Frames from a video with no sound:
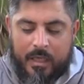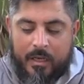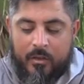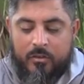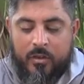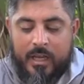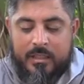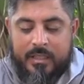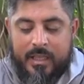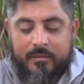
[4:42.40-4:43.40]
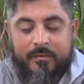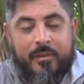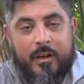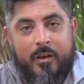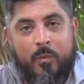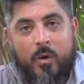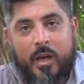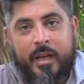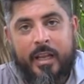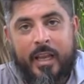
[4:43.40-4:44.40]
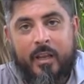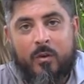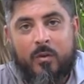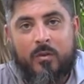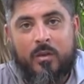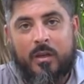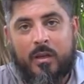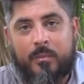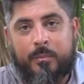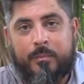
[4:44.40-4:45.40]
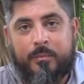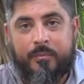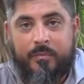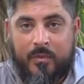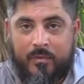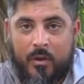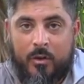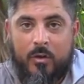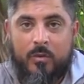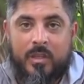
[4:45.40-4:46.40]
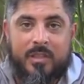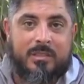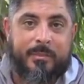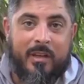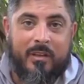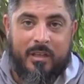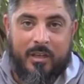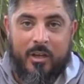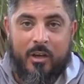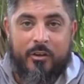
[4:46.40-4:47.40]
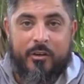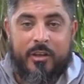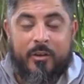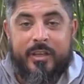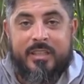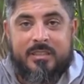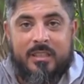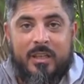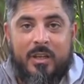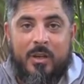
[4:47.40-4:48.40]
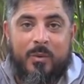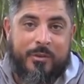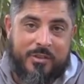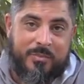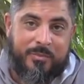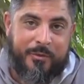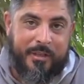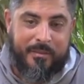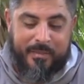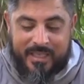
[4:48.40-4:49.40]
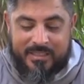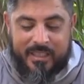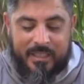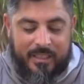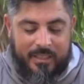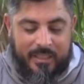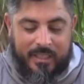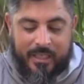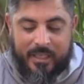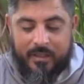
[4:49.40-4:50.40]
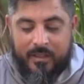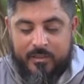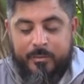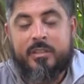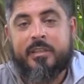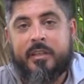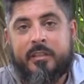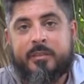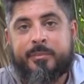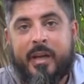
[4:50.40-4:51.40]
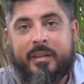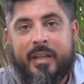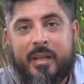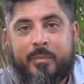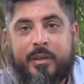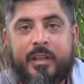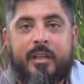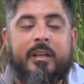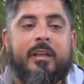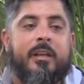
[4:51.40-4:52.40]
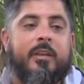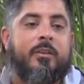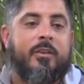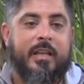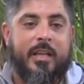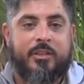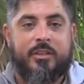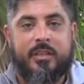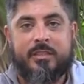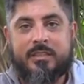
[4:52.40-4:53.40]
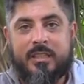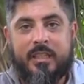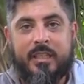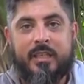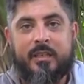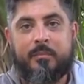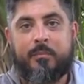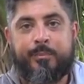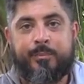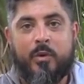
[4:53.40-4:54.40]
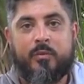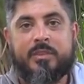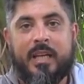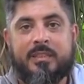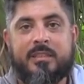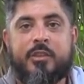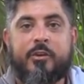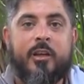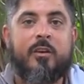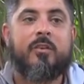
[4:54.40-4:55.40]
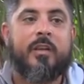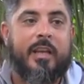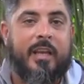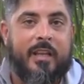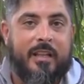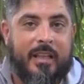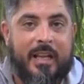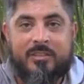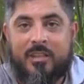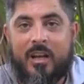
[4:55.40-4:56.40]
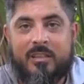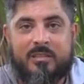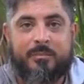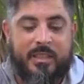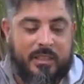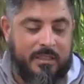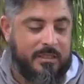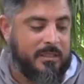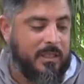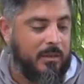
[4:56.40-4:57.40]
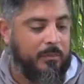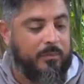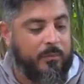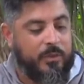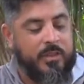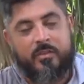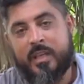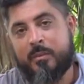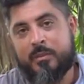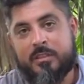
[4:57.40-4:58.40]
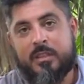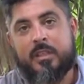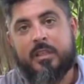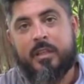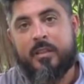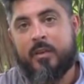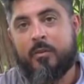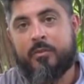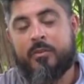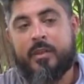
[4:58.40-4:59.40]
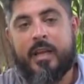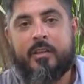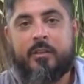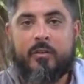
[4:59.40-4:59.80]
It also has a very wide angle photo. It's about 100 degrees, which is pretty amazing. And this particular spot that I put it, you can actually see both sides of the trail, and that is awesome, because with these cameras They don't do that.